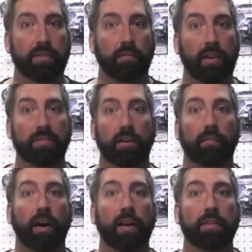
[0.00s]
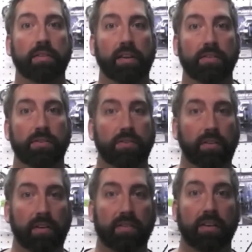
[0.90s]
They race in a lot of the Desert
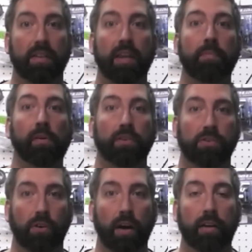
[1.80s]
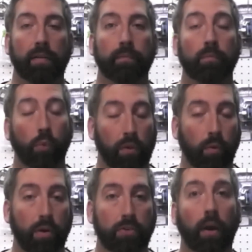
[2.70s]
Series, and they built a truck, more than
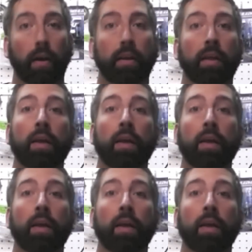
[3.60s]
one truck,